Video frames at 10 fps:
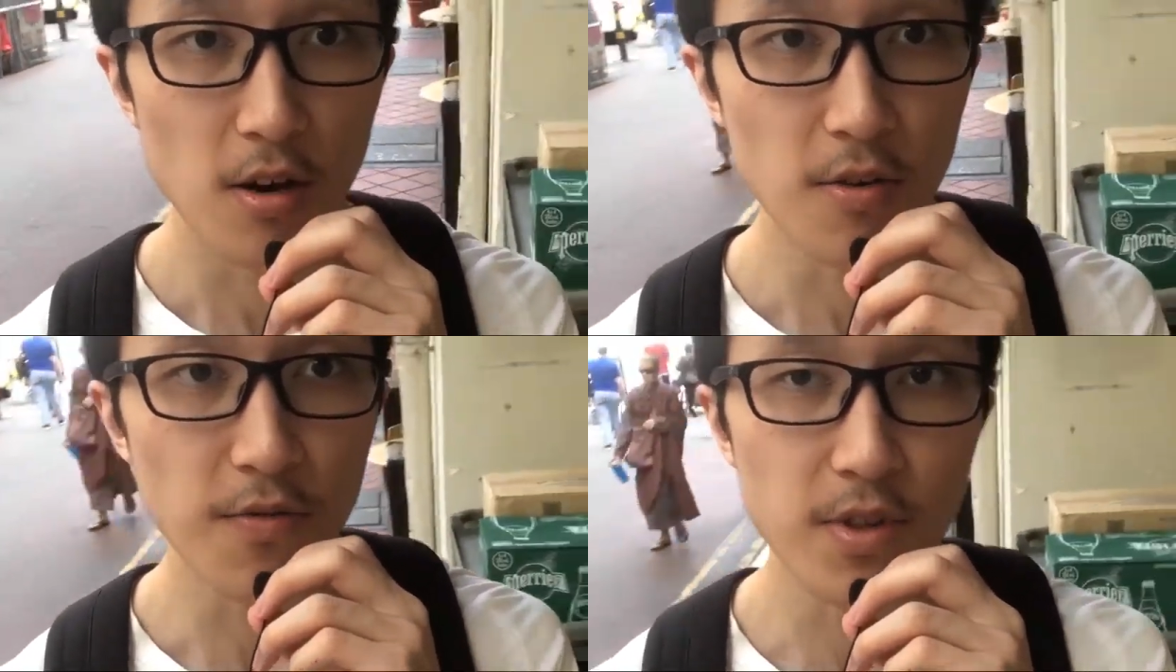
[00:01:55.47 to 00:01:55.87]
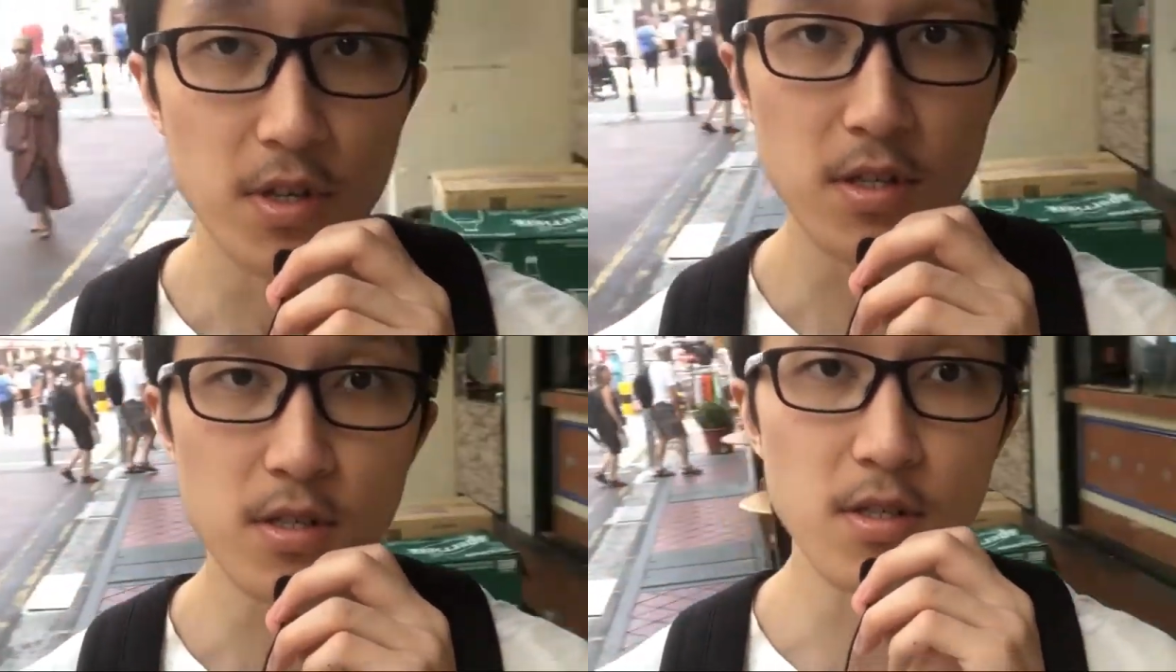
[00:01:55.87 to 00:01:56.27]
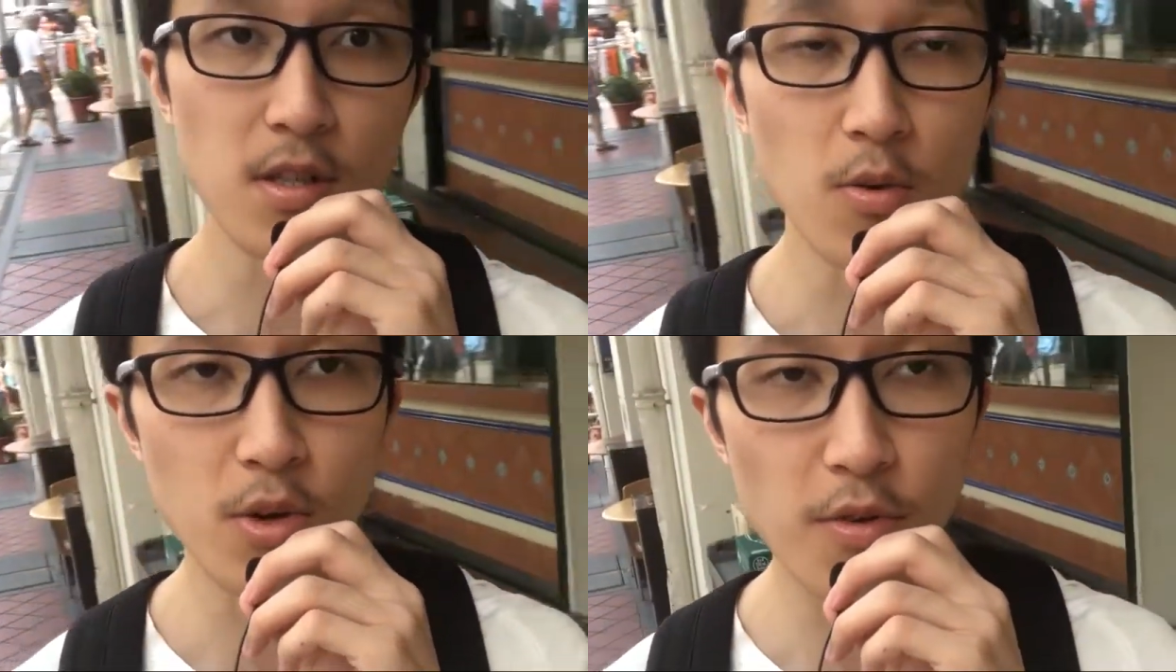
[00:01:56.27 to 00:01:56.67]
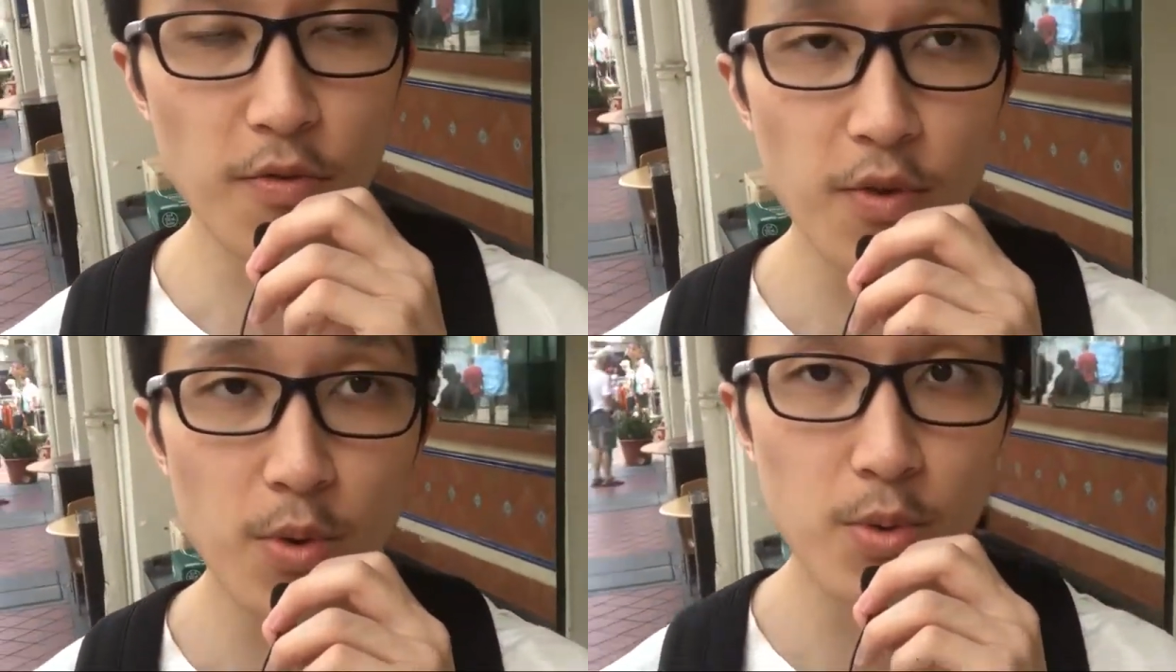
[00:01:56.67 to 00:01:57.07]
of the local
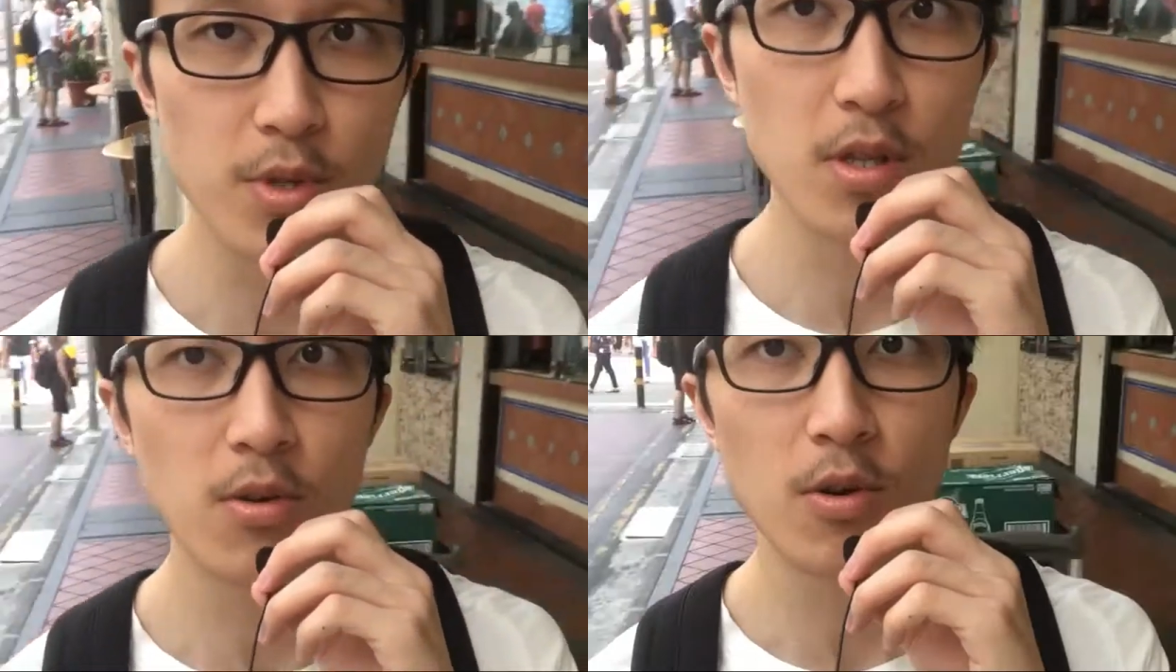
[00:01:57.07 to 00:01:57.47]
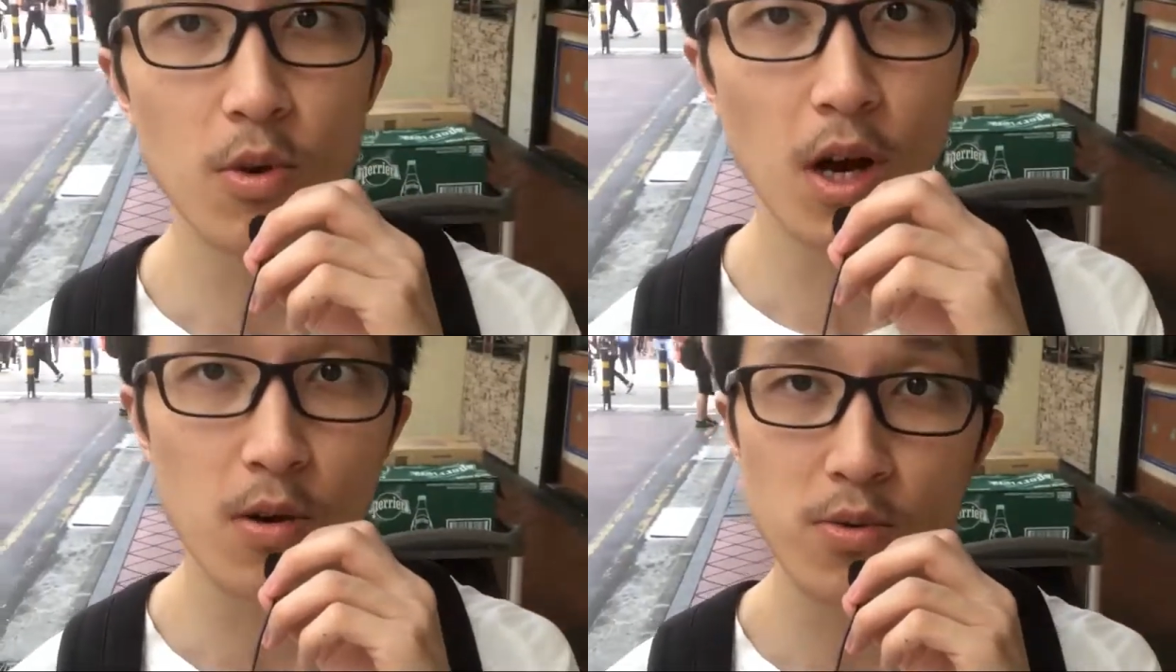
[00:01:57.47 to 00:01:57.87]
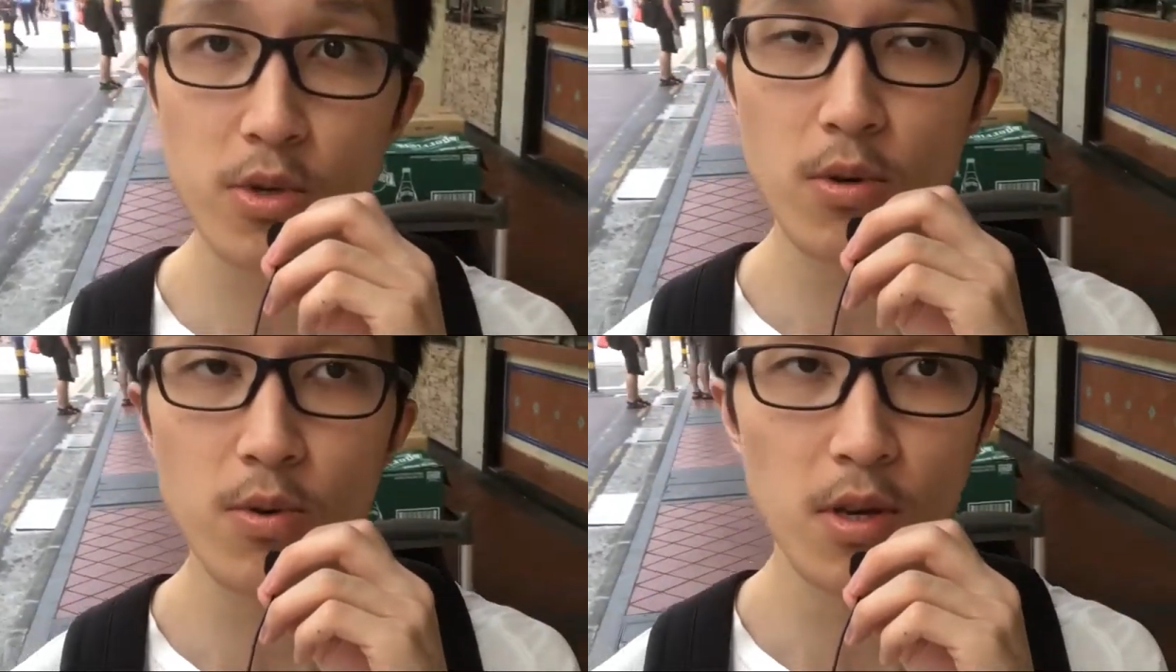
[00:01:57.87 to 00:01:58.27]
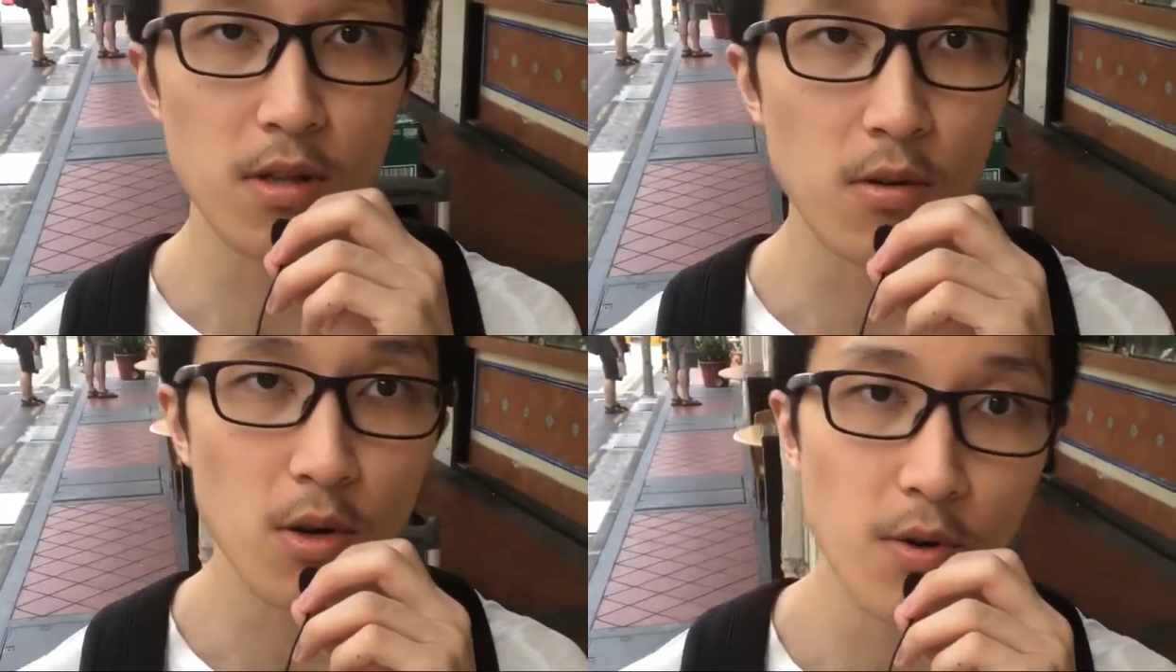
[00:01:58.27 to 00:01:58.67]
food, local culture, and
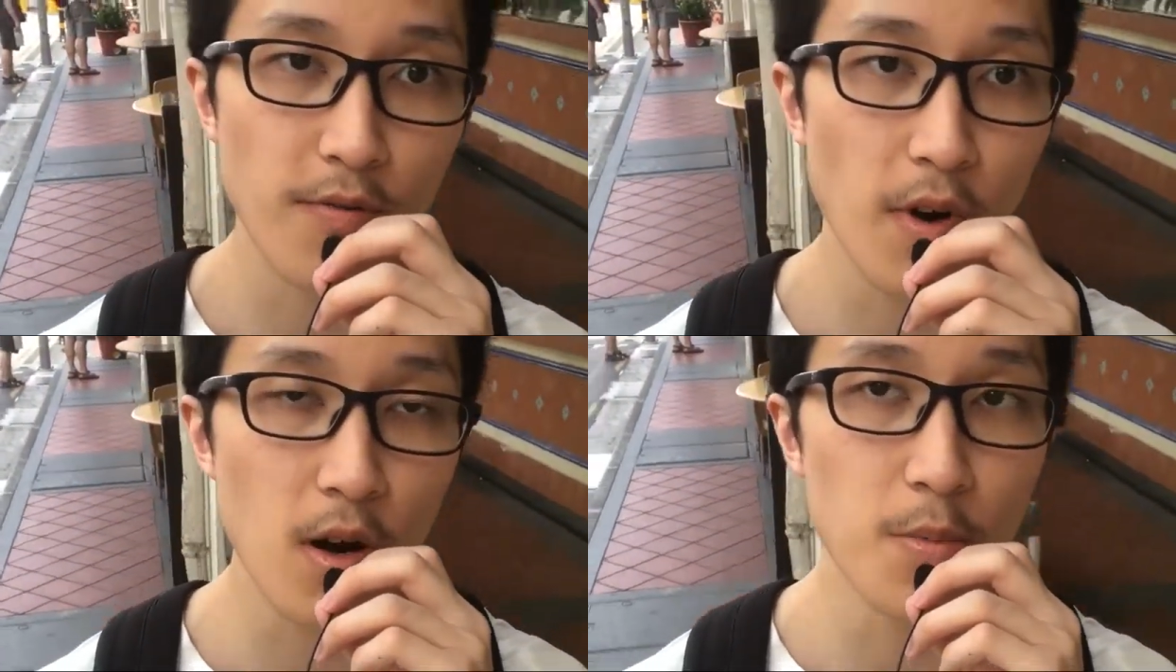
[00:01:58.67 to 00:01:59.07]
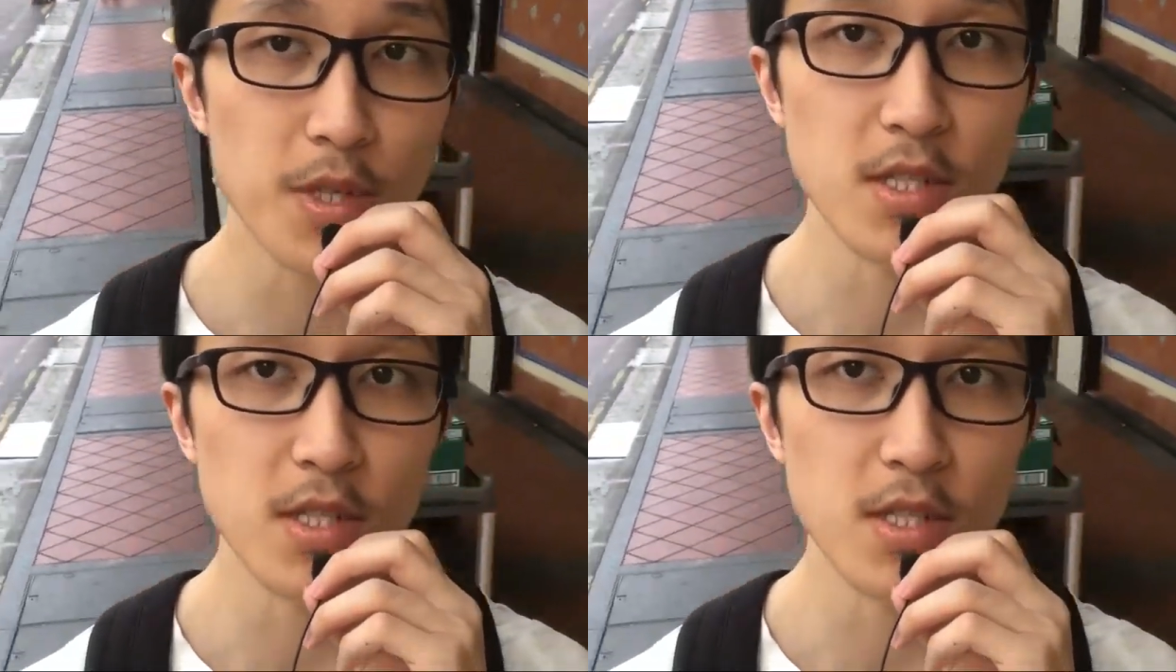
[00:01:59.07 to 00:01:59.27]
local environment.